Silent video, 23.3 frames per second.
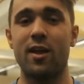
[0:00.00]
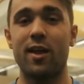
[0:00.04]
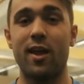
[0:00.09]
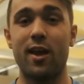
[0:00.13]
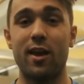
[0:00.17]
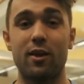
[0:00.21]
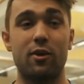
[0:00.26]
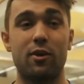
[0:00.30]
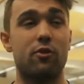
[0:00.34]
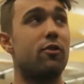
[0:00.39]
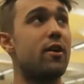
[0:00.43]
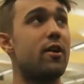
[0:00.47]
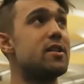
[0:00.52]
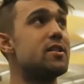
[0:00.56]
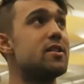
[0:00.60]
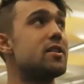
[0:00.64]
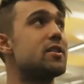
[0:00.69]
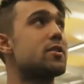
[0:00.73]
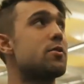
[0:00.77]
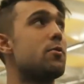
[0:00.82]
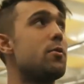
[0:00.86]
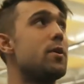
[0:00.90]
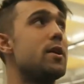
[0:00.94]
getting a
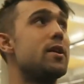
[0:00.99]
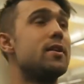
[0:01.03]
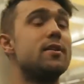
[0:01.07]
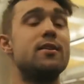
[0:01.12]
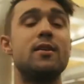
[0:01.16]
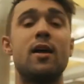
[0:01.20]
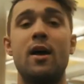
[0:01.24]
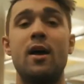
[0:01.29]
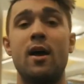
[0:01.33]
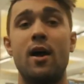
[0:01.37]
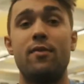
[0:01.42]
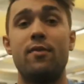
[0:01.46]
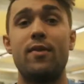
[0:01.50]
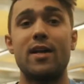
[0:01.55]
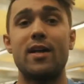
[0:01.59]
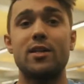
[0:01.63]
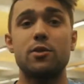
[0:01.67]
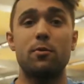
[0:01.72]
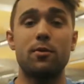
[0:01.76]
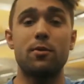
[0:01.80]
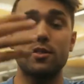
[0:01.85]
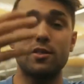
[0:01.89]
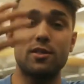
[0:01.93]
crazy squeeze, and
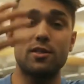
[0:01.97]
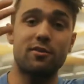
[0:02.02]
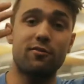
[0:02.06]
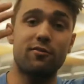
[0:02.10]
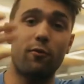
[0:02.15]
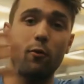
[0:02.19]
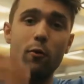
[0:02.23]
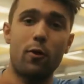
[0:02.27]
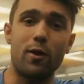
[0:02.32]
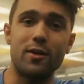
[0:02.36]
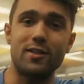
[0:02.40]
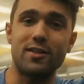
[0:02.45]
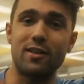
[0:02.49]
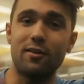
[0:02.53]
that's what this is for.